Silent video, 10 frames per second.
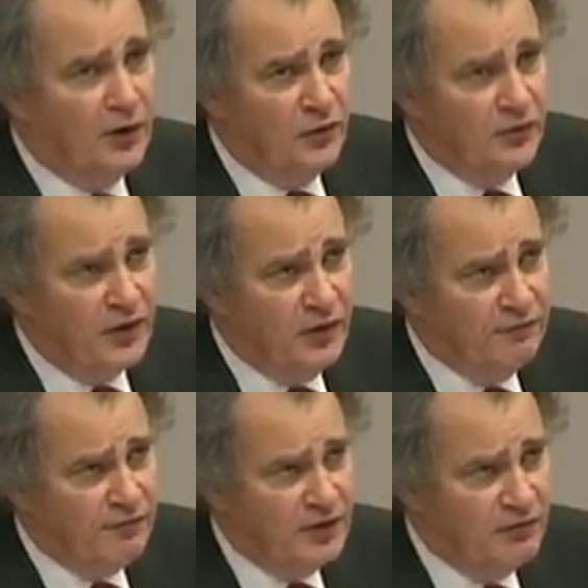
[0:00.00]
and also
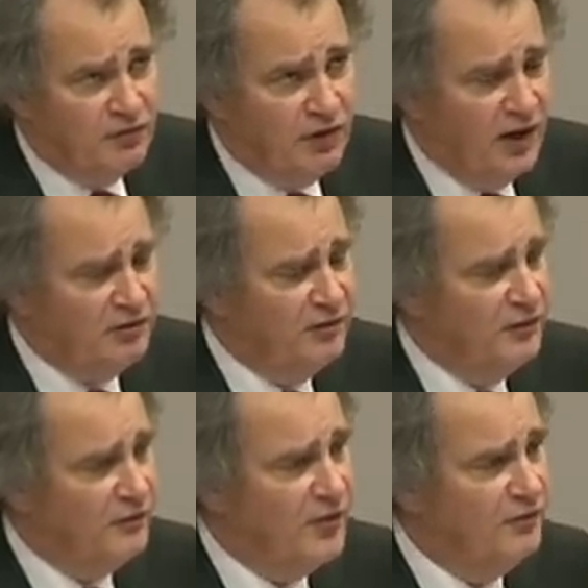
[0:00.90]
if the charter
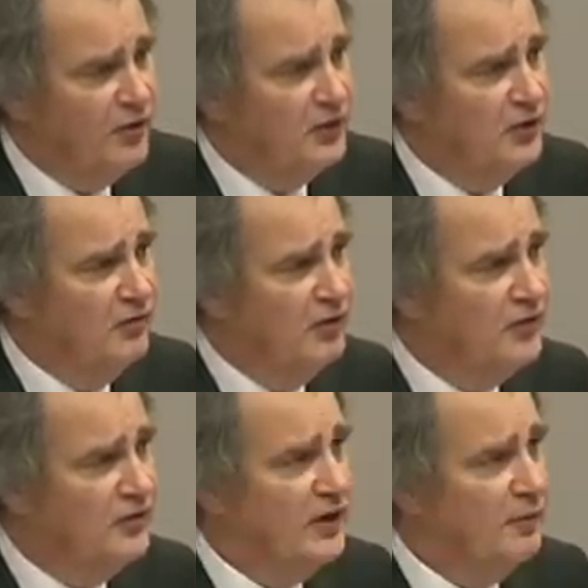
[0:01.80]
of, of your
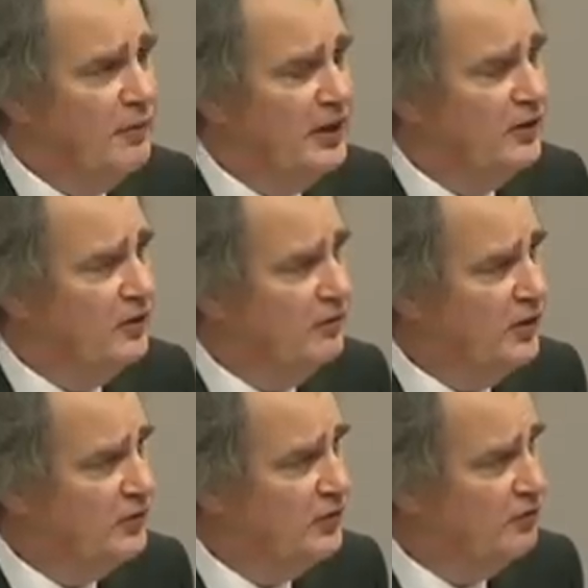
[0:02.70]
university, and many
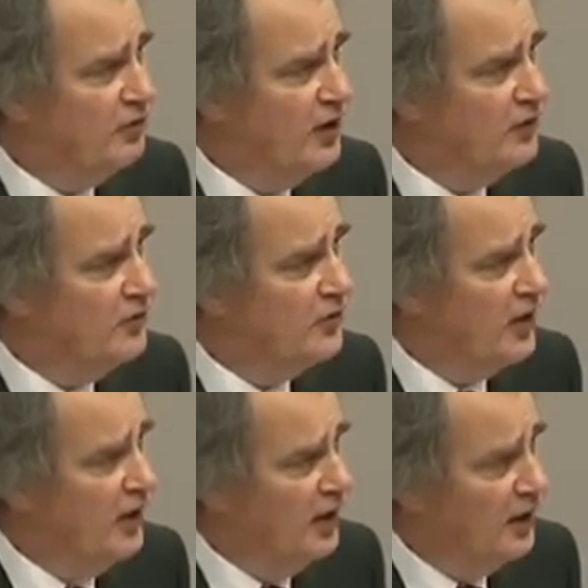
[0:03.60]
universities' charters
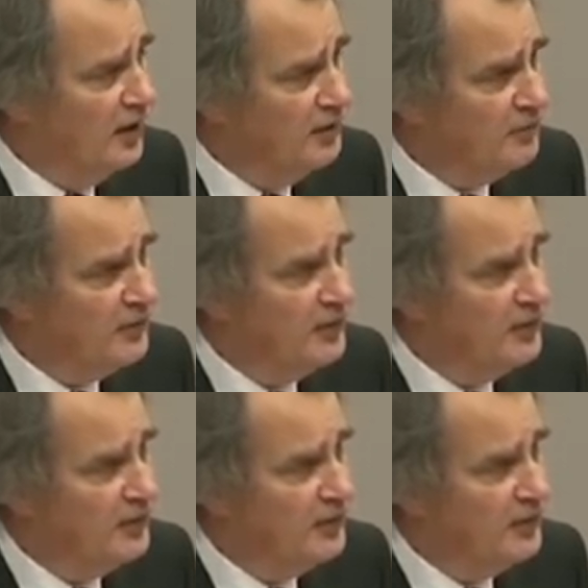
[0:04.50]
are,